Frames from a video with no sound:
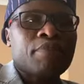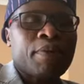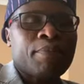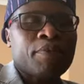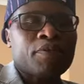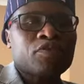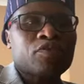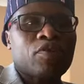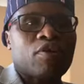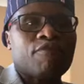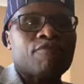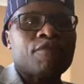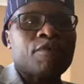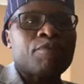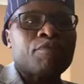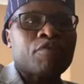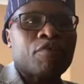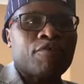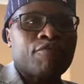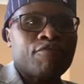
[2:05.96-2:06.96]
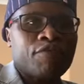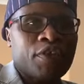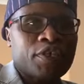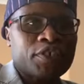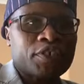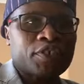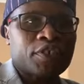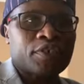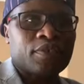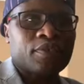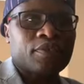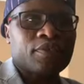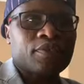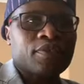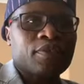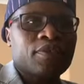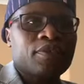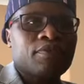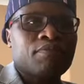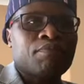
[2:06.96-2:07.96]
members of the profession
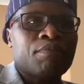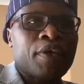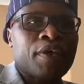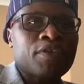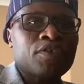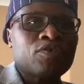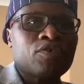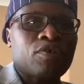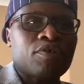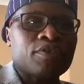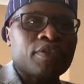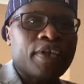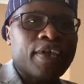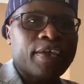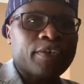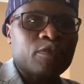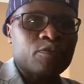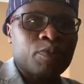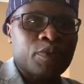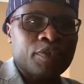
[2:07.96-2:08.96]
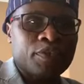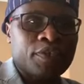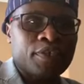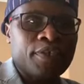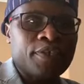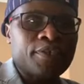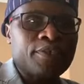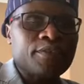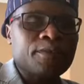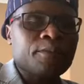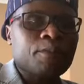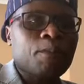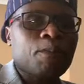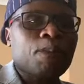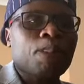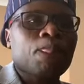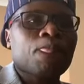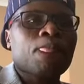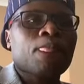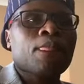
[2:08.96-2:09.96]
based on their expertise.
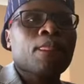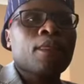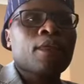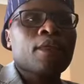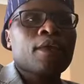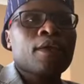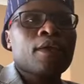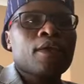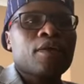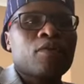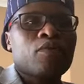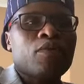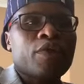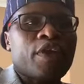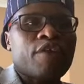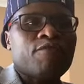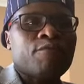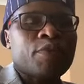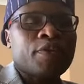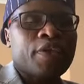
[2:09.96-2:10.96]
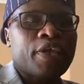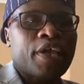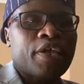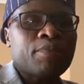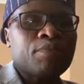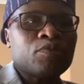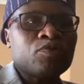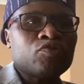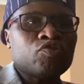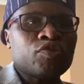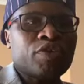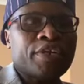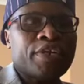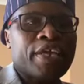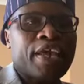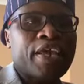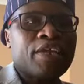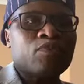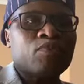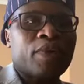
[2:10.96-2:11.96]
We have been able to
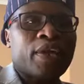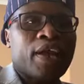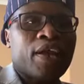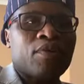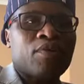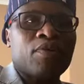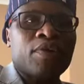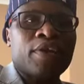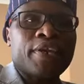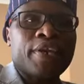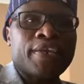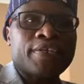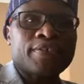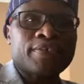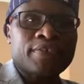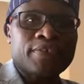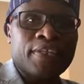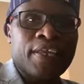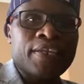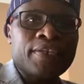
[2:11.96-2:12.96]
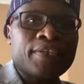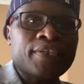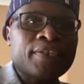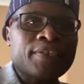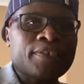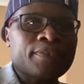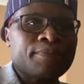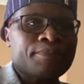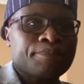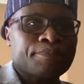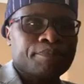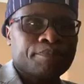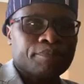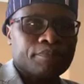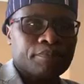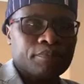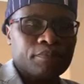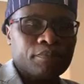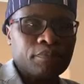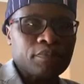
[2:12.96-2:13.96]
create what I call an extended
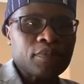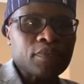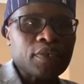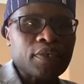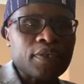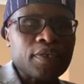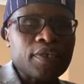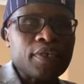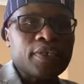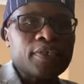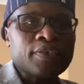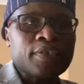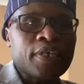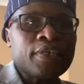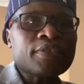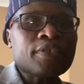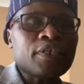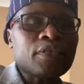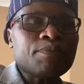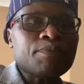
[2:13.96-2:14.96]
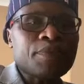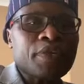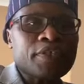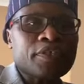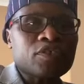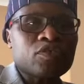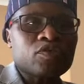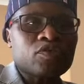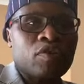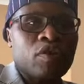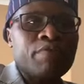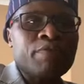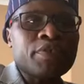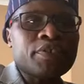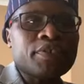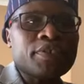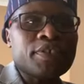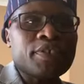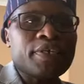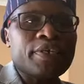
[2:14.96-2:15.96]
dental practice
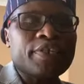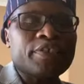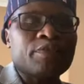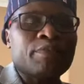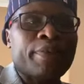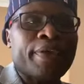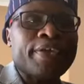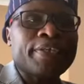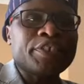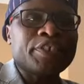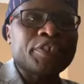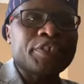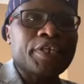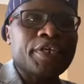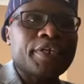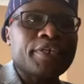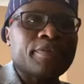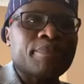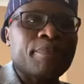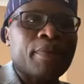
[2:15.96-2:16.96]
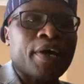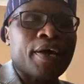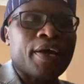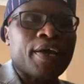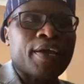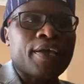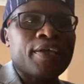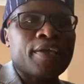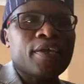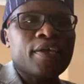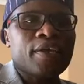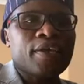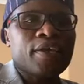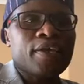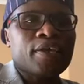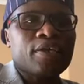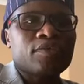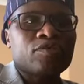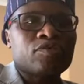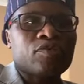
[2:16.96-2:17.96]
committee. It's being chaired by
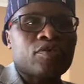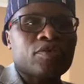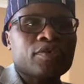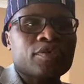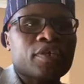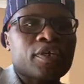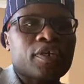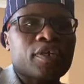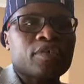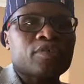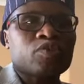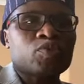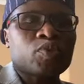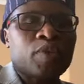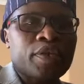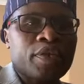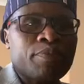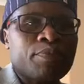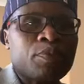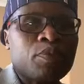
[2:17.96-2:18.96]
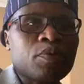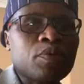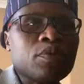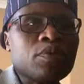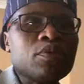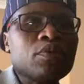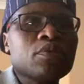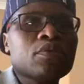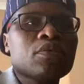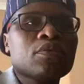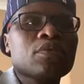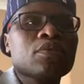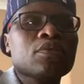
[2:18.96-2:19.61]
Dr. Swanepoel.